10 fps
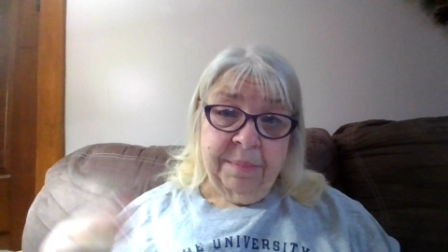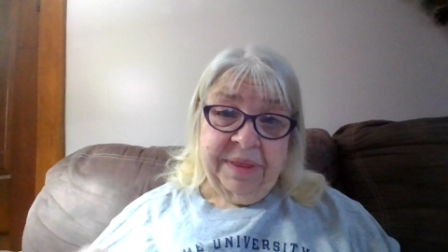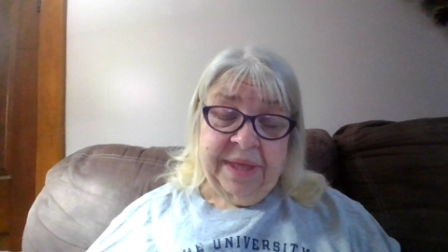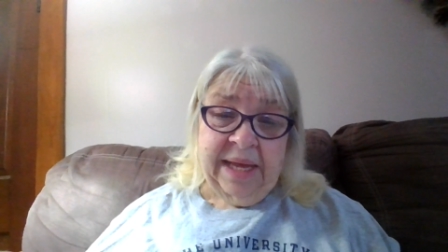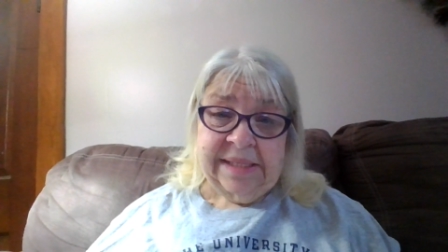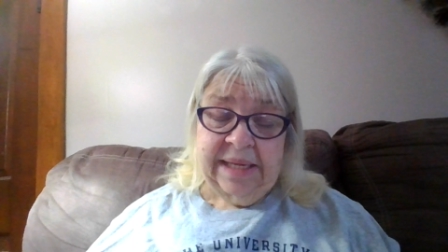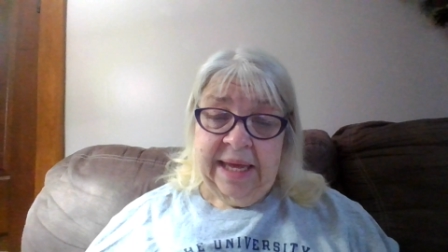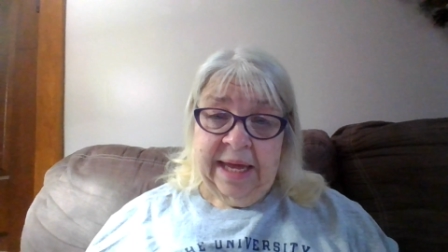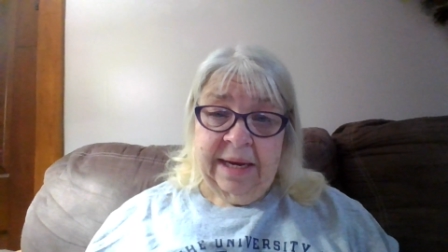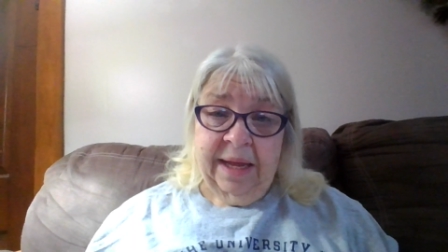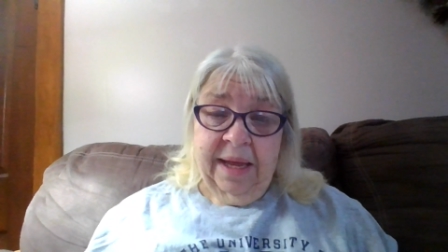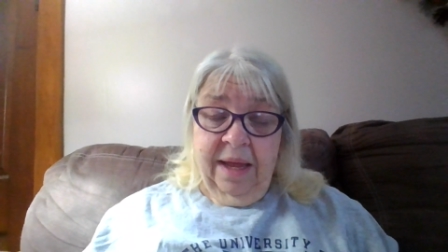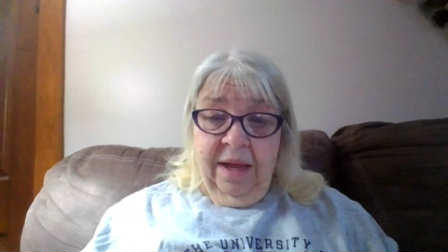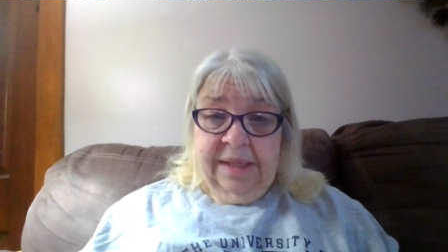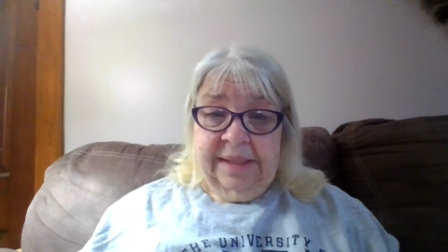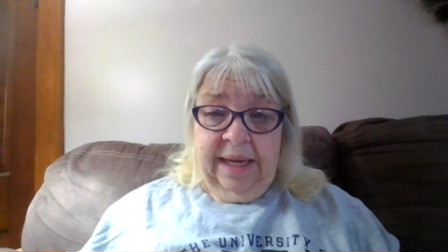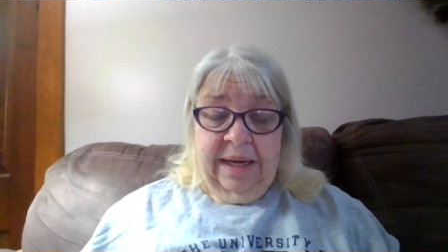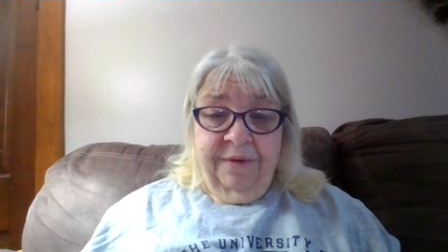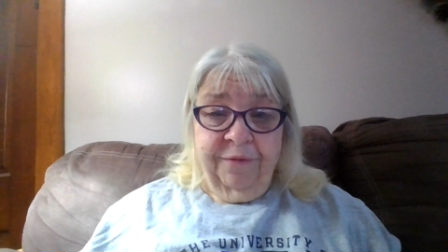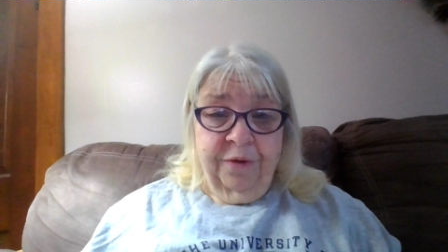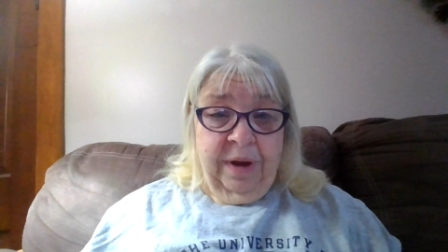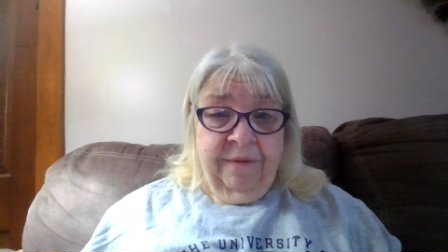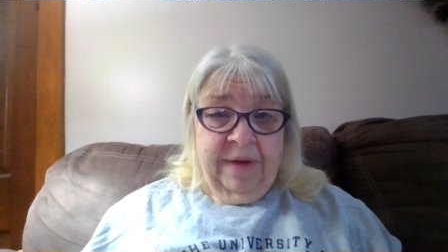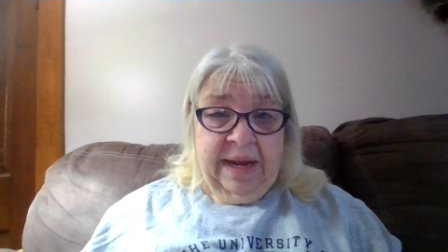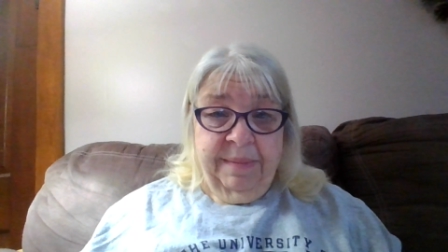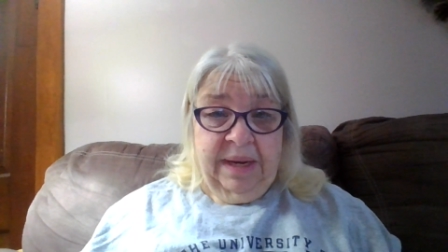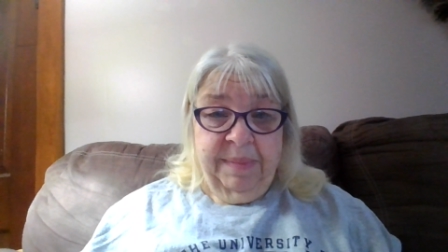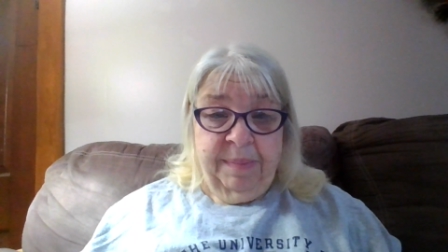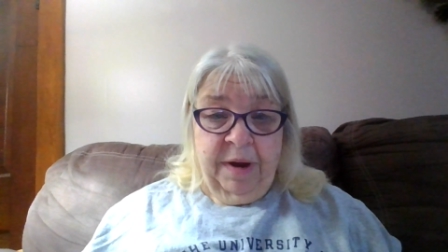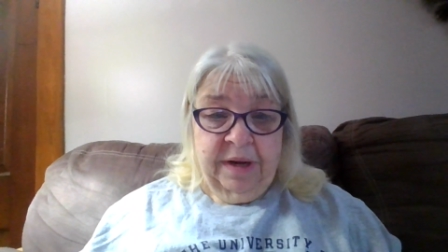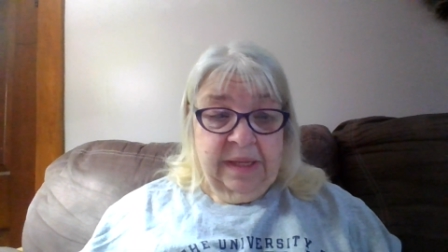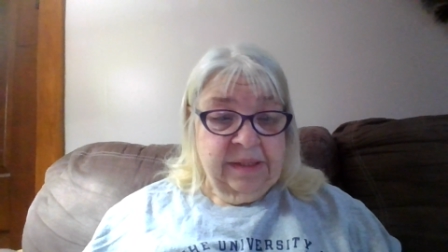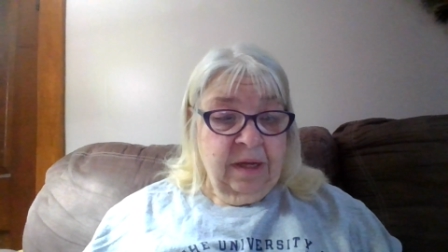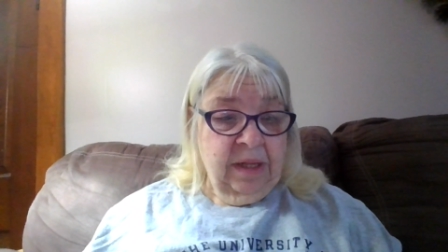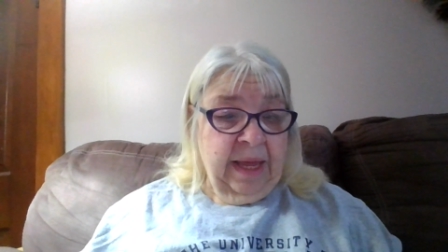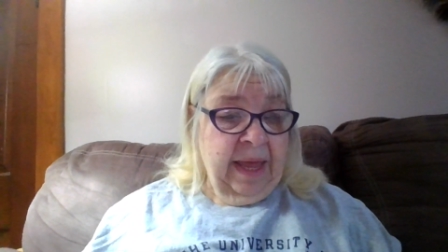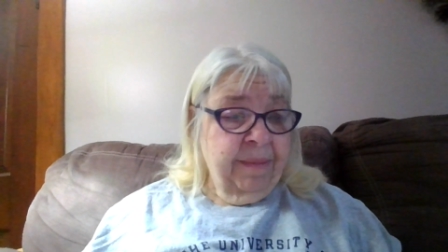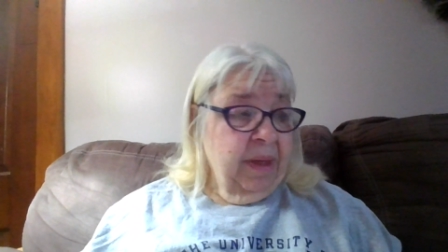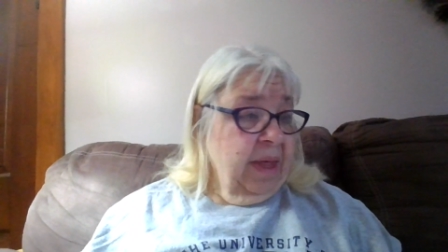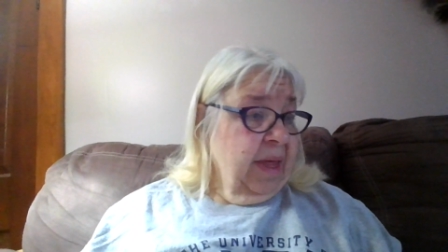But thanks again, Sandy, for inviting me to be part of this collab.